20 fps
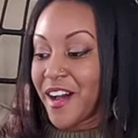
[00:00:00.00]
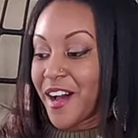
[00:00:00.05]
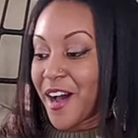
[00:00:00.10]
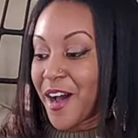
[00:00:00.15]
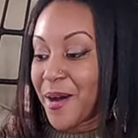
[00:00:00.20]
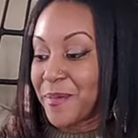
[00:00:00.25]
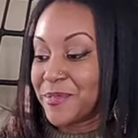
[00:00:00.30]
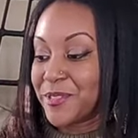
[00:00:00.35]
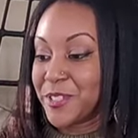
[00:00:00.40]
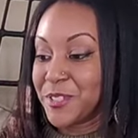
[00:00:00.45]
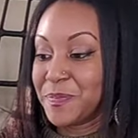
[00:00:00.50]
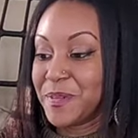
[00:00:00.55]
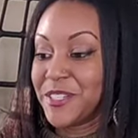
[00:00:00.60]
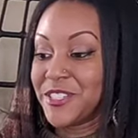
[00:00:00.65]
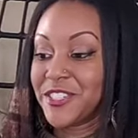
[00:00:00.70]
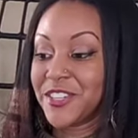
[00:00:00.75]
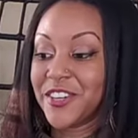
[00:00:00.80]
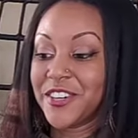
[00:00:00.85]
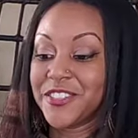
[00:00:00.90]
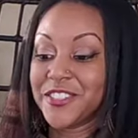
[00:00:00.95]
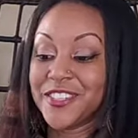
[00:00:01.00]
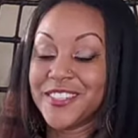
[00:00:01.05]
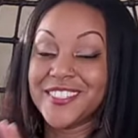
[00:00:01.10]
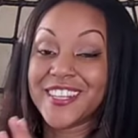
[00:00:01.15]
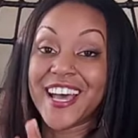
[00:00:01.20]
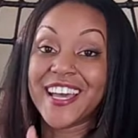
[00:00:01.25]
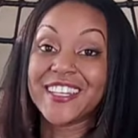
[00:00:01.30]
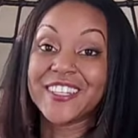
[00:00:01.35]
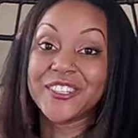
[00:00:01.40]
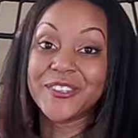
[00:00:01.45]
Um, just be sure to
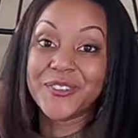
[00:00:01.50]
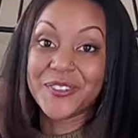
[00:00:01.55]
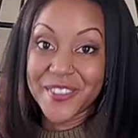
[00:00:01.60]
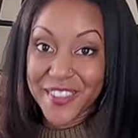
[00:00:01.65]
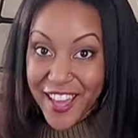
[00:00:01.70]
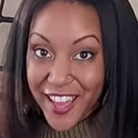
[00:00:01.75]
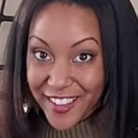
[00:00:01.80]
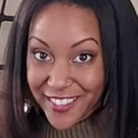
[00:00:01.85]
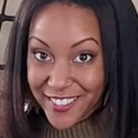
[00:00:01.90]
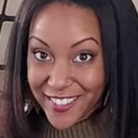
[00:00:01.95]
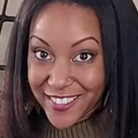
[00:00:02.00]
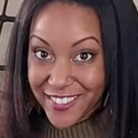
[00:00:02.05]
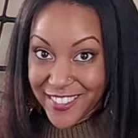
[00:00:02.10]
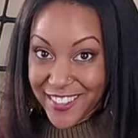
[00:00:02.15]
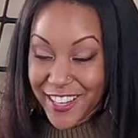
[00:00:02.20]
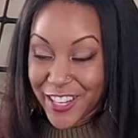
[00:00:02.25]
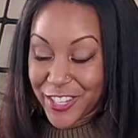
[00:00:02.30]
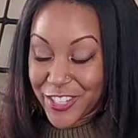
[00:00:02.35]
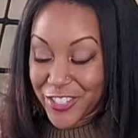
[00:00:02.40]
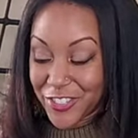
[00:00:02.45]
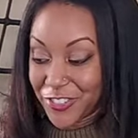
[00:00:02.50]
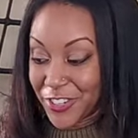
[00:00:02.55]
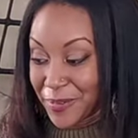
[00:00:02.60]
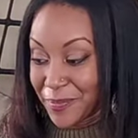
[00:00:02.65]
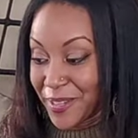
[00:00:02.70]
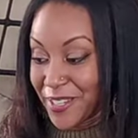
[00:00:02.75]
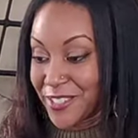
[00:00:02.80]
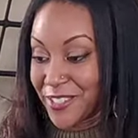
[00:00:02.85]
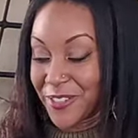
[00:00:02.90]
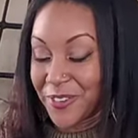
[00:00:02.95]
dilute that
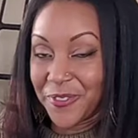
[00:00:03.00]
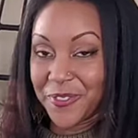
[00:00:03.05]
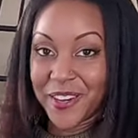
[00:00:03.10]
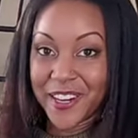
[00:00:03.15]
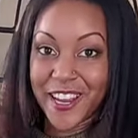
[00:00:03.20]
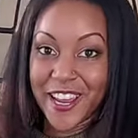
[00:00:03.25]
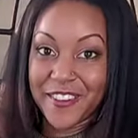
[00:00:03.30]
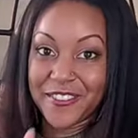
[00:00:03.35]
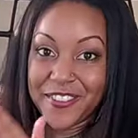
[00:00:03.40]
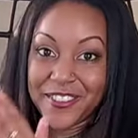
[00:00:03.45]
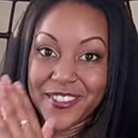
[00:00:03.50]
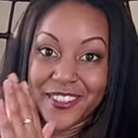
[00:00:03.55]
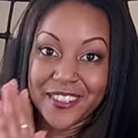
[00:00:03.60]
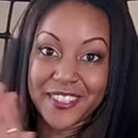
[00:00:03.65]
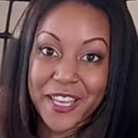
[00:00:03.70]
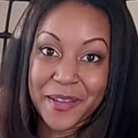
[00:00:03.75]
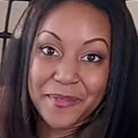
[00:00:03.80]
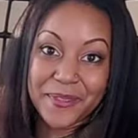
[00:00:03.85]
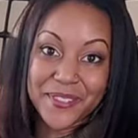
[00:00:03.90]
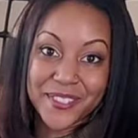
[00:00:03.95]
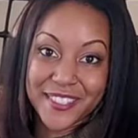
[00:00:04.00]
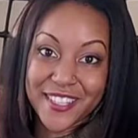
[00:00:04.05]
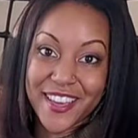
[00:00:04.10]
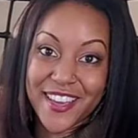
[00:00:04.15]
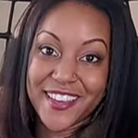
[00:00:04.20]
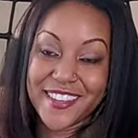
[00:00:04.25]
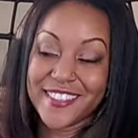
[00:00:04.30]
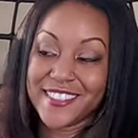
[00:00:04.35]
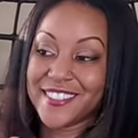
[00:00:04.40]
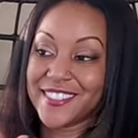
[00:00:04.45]
extremely. So whatever the label
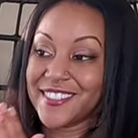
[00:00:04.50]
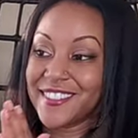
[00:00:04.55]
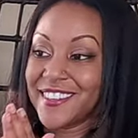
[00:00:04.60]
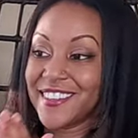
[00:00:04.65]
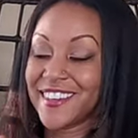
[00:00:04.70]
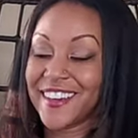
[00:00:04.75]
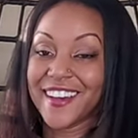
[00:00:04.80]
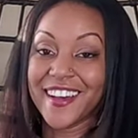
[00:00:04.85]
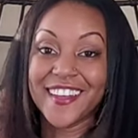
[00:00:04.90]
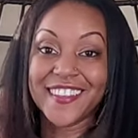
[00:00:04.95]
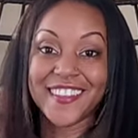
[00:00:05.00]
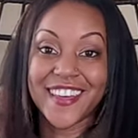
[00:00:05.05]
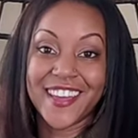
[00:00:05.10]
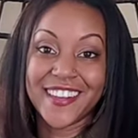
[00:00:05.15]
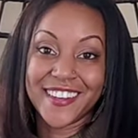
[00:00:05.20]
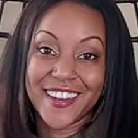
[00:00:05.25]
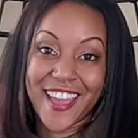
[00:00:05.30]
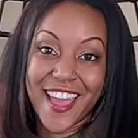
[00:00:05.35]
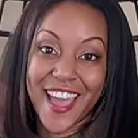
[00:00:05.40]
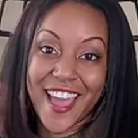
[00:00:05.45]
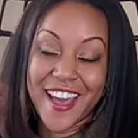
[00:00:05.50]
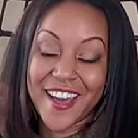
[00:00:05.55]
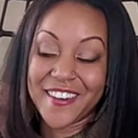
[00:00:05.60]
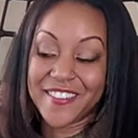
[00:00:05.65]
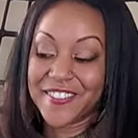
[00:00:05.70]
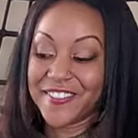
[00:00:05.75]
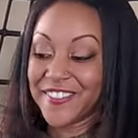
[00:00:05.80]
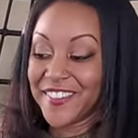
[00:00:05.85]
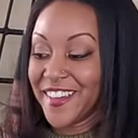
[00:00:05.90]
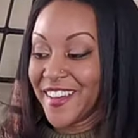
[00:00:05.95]
says, cut that in
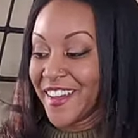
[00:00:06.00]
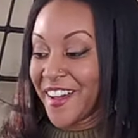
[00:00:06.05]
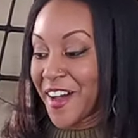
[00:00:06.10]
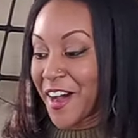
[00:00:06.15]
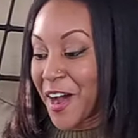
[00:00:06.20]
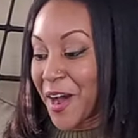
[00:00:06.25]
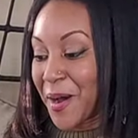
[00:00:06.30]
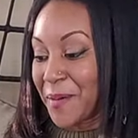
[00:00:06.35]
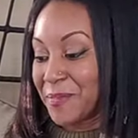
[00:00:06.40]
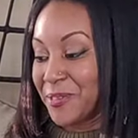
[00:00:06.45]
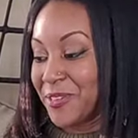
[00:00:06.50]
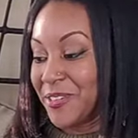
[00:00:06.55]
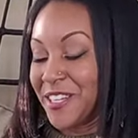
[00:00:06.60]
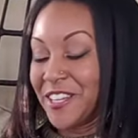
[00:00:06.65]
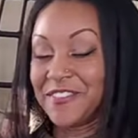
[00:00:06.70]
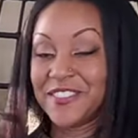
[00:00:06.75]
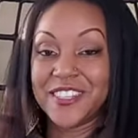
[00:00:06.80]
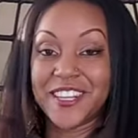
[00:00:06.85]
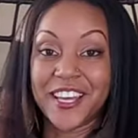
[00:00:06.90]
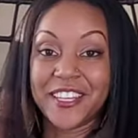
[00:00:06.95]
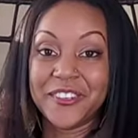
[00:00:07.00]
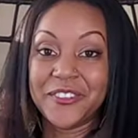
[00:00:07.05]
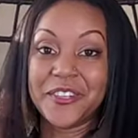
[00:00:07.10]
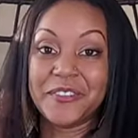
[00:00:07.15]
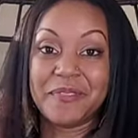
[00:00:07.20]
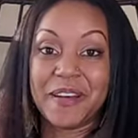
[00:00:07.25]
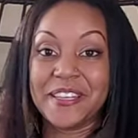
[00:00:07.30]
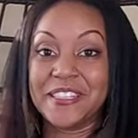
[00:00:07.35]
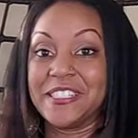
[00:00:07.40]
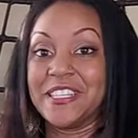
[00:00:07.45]
half. Um, you can even dilute
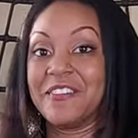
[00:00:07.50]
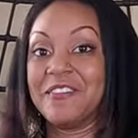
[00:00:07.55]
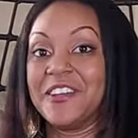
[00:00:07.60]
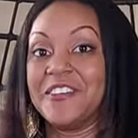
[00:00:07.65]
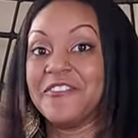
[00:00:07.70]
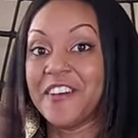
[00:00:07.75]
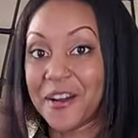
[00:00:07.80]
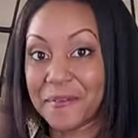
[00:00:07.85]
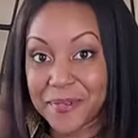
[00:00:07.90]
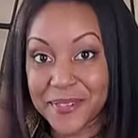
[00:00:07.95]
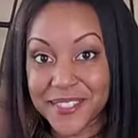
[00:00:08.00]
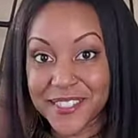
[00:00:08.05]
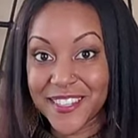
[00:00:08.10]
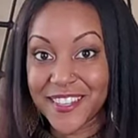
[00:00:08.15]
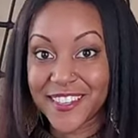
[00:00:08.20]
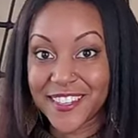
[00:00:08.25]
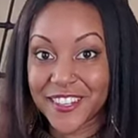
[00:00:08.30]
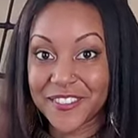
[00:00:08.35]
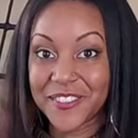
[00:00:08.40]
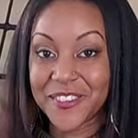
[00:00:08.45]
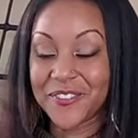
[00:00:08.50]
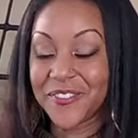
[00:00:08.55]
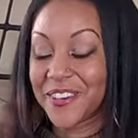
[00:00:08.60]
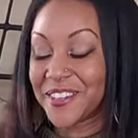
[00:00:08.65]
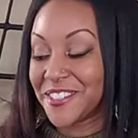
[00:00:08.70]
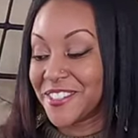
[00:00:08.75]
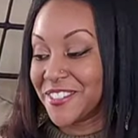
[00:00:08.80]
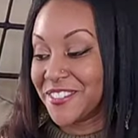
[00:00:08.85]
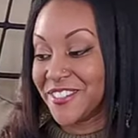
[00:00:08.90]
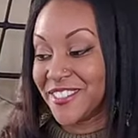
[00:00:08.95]
it by 75% if you
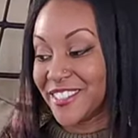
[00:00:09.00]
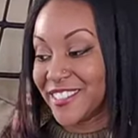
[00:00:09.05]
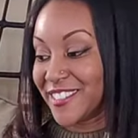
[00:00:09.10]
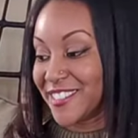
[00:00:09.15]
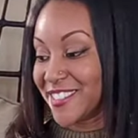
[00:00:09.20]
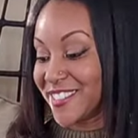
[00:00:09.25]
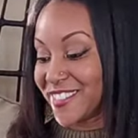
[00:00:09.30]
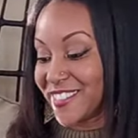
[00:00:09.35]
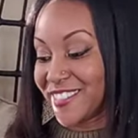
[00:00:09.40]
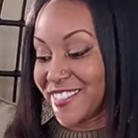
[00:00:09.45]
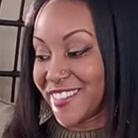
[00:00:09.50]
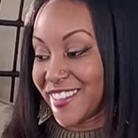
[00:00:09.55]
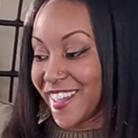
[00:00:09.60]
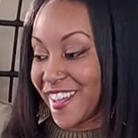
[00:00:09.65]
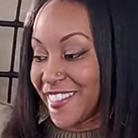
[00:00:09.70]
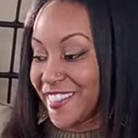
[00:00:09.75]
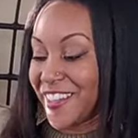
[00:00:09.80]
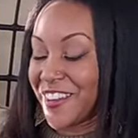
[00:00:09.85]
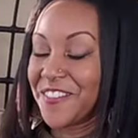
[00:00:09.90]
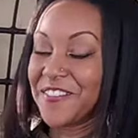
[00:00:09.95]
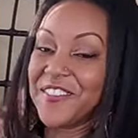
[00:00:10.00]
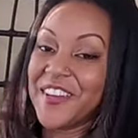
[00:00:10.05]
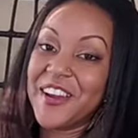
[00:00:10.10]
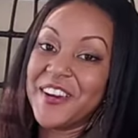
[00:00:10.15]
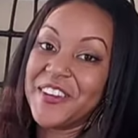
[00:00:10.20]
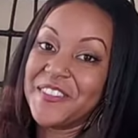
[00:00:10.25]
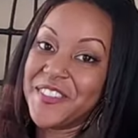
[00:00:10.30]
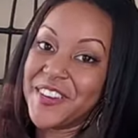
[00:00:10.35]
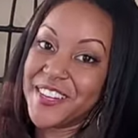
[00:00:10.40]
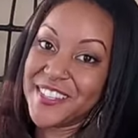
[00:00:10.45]
want to because they're
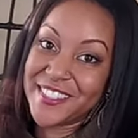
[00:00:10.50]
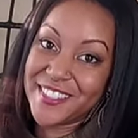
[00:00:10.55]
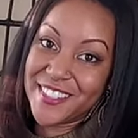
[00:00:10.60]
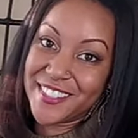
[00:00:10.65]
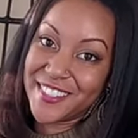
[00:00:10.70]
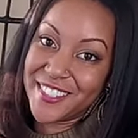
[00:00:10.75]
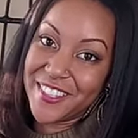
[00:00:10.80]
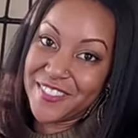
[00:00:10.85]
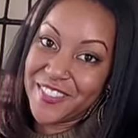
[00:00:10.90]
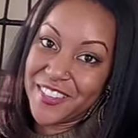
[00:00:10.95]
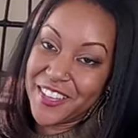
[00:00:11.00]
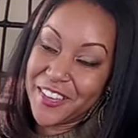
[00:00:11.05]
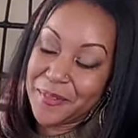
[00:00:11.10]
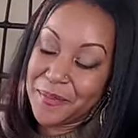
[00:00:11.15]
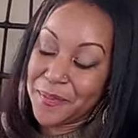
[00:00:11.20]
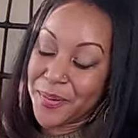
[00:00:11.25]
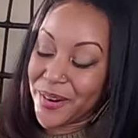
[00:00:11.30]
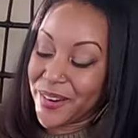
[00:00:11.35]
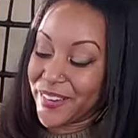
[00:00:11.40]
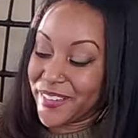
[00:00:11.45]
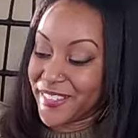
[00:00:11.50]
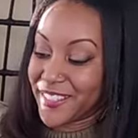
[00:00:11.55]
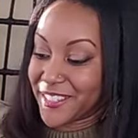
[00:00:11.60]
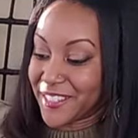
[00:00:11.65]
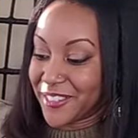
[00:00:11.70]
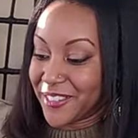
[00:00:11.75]
very, very sensitive and they can burn.